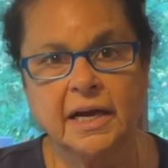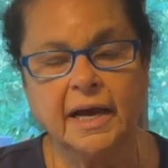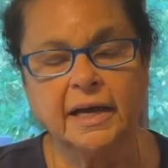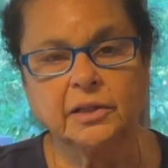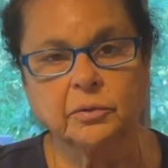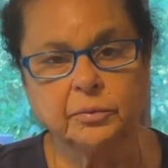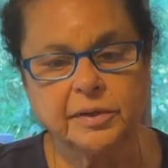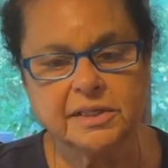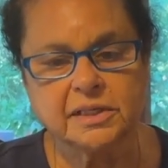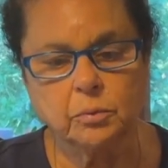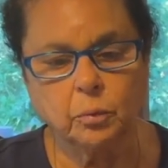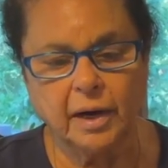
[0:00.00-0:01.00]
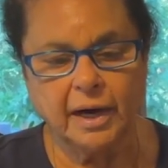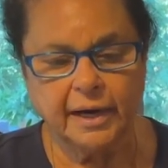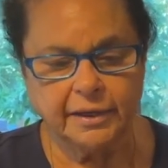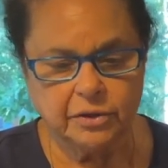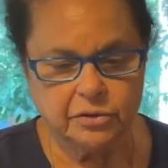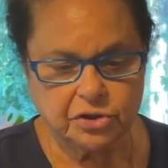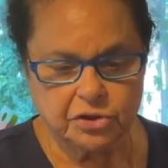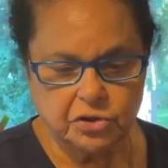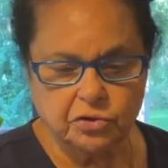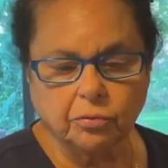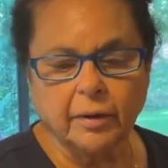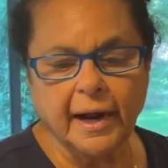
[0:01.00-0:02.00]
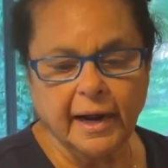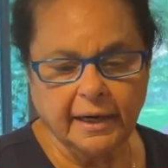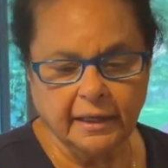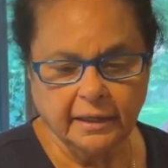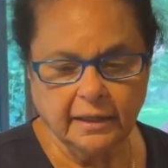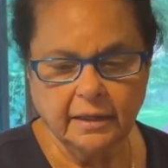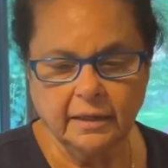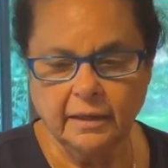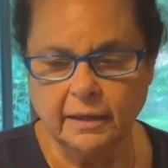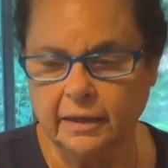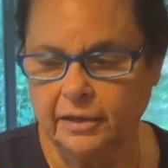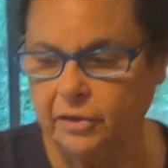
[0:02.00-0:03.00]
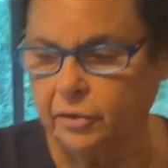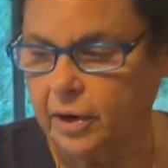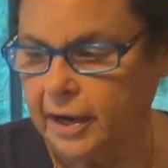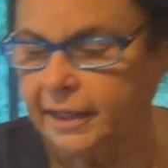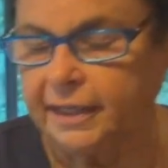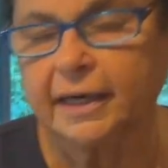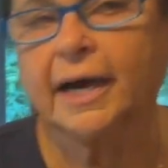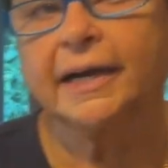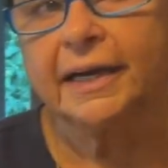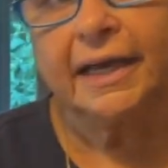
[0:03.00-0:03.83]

And the reason why you should drain any kind of